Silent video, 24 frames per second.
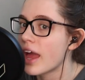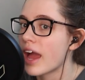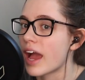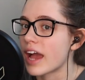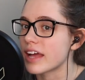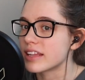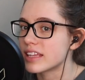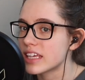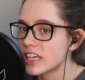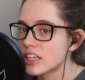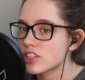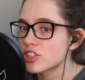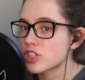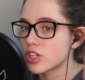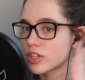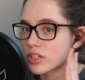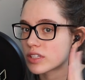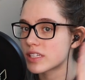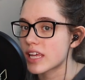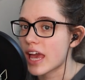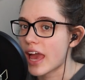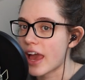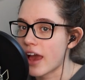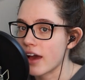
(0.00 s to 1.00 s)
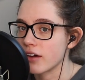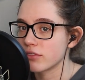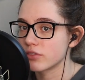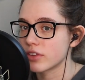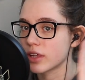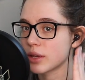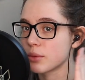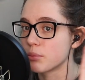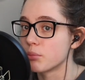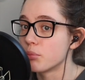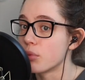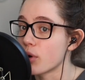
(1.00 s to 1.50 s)
I think it's good to have
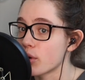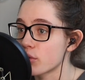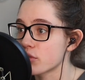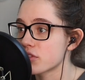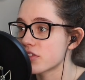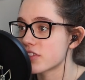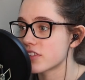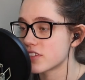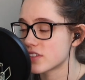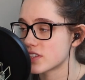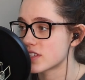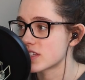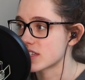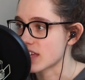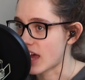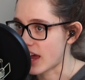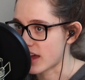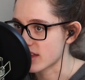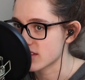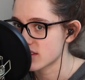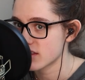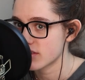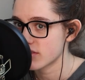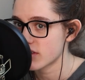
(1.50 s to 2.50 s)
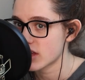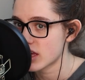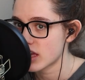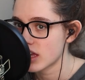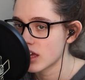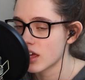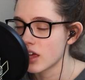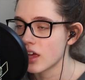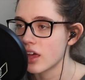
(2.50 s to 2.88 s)
like both sides of it.